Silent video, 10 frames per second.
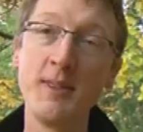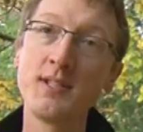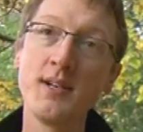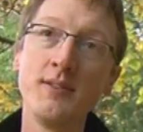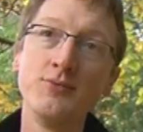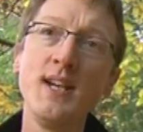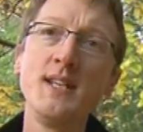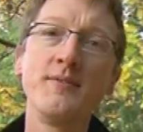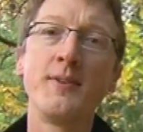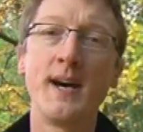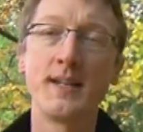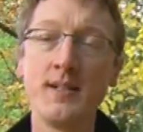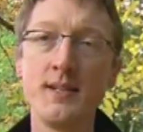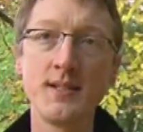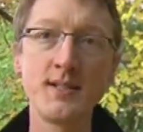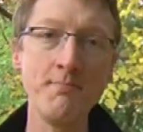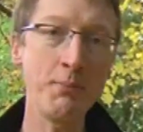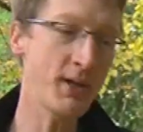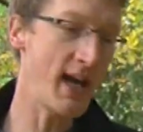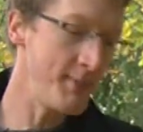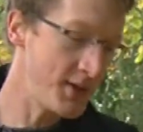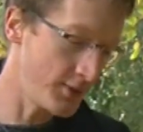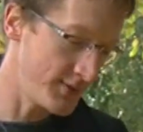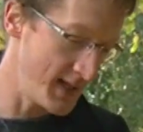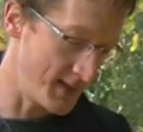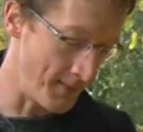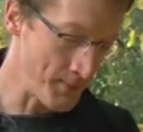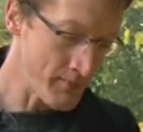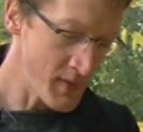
And there's a reason for that, and it's a simple chemical reason,